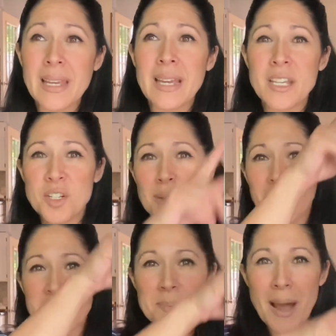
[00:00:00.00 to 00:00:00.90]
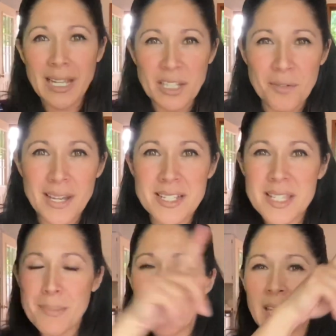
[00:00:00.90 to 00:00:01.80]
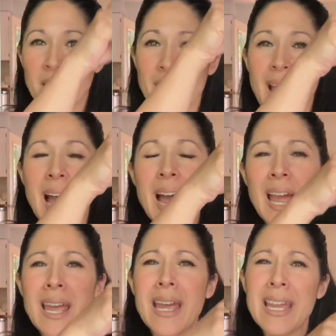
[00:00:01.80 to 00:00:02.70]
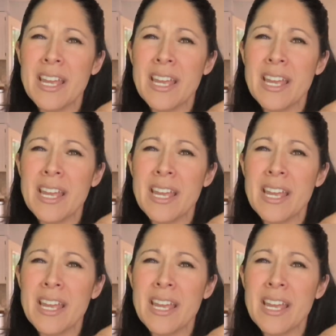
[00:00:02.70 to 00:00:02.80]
You do like a smiley face. They begin on a high.